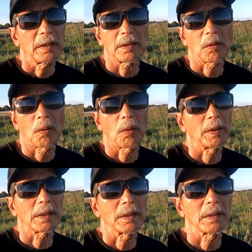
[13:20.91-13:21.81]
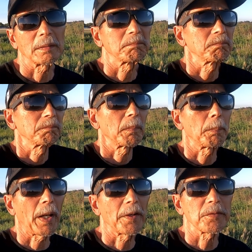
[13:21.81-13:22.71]
you know, like a
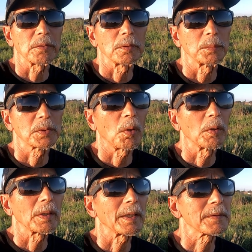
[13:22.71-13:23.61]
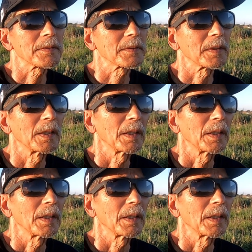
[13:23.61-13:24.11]
bathroom, toilet,